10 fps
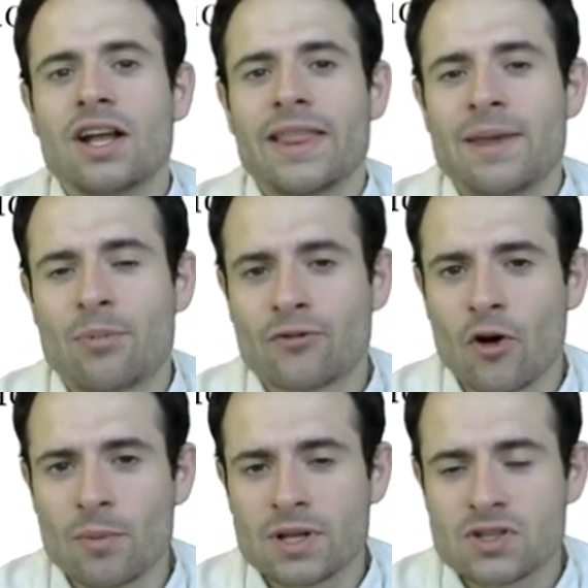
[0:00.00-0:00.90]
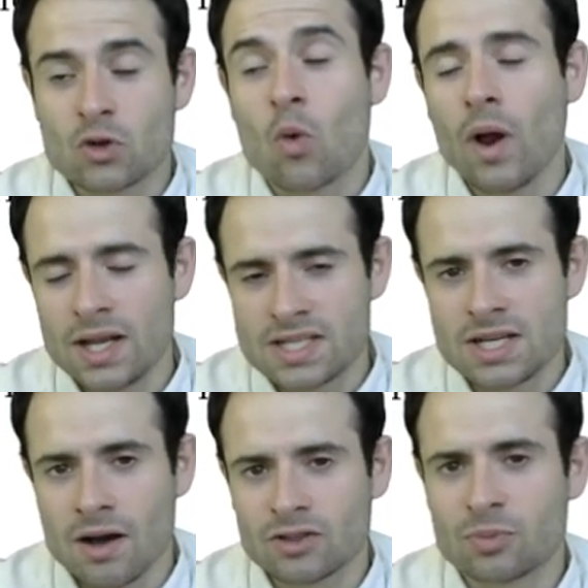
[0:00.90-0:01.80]
the performance, the
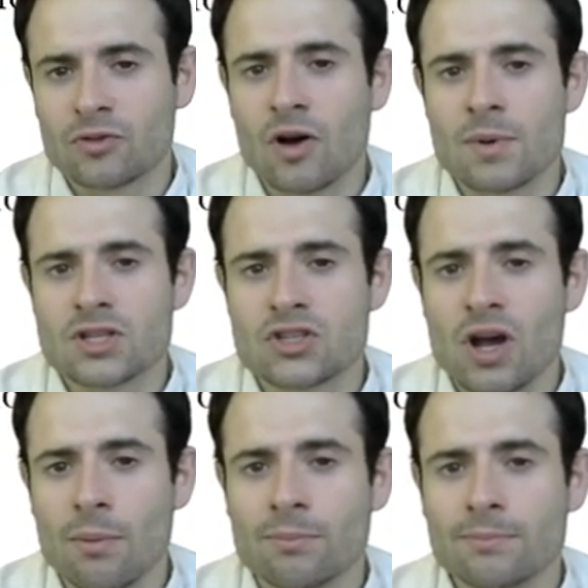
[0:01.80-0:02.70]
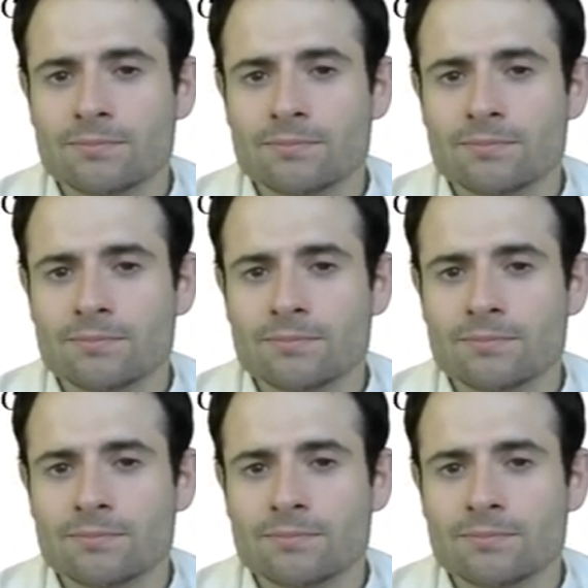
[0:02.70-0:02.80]
quality of the performance to come.